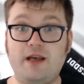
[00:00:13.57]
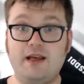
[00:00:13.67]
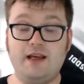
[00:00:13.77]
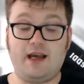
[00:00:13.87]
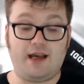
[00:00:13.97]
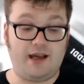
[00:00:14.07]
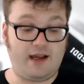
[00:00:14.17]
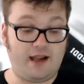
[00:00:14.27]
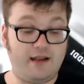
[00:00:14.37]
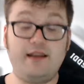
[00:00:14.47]

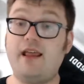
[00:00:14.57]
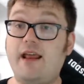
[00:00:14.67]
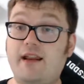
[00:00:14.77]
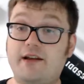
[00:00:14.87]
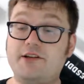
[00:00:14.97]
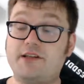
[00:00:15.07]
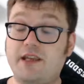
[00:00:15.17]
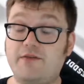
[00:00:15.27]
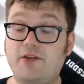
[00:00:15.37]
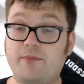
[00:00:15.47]
and then I just
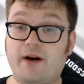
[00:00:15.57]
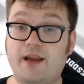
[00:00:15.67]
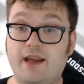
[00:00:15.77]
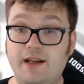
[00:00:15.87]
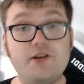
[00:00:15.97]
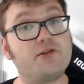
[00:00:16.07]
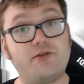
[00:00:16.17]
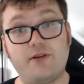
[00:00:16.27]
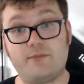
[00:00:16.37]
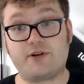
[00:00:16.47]
give you my
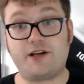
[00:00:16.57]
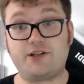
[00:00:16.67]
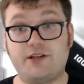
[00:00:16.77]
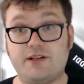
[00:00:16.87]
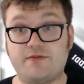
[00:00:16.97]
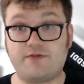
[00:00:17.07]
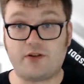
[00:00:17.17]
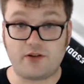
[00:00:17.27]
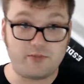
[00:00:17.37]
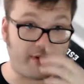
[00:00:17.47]
initial impressions
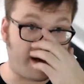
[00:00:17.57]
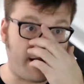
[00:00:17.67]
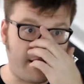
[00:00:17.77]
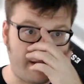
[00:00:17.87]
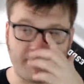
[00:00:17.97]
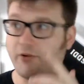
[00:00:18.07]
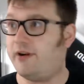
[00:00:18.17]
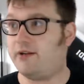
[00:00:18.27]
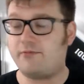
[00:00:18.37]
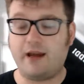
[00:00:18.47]
followed by the
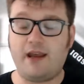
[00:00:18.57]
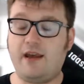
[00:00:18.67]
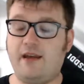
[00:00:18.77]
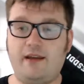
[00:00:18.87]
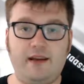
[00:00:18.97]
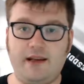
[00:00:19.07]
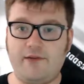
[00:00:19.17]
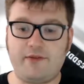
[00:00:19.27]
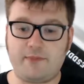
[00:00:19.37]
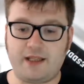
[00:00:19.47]
point where
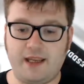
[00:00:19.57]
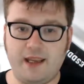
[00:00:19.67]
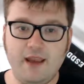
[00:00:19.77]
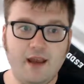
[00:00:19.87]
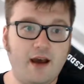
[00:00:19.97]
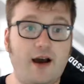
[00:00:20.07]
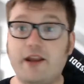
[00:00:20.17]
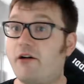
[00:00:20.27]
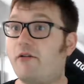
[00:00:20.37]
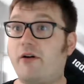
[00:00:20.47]
inevitably I
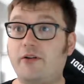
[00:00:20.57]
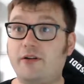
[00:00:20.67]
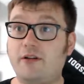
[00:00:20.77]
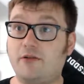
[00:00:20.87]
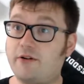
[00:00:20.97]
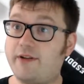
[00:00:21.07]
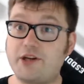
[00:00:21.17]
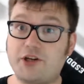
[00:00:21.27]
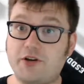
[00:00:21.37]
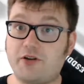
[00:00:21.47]
go on
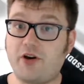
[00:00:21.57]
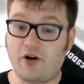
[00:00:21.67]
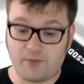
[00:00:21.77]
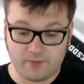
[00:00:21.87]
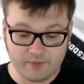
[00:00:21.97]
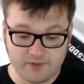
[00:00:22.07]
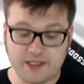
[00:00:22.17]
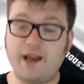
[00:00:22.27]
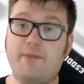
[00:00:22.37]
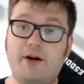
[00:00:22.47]
lordofleisure.com,
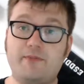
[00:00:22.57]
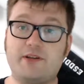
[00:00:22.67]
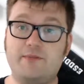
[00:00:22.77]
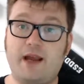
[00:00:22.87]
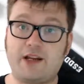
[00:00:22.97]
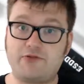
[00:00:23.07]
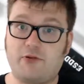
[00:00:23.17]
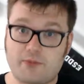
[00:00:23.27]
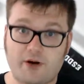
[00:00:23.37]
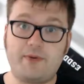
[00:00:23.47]
type up some actual
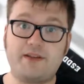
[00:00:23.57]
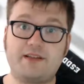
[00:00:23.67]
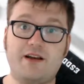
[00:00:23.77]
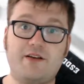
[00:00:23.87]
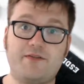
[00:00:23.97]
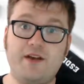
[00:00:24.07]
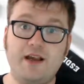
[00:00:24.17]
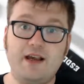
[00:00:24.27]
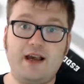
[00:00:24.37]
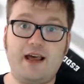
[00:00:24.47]
proper stuff
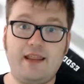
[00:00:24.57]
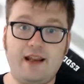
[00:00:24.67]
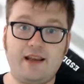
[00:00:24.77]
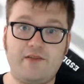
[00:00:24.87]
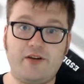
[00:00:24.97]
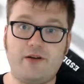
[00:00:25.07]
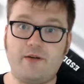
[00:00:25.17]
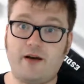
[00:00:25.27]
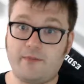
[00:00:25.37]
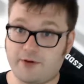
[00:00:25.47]
and then give you
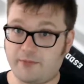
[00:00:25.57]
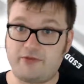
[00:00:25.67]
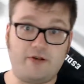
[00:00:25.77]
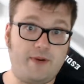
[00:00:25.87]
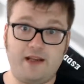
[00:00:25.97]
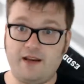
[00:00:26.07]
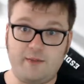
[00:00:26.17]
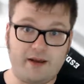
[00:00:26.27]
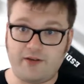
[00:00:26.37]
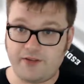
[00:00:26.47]
a proper opinion
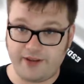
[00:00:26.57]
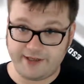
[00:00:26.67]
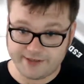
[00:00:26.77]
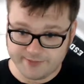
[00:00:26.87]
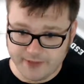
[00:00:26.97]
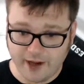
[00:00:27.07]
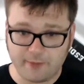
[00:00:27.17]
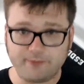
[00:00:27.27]
about things. Now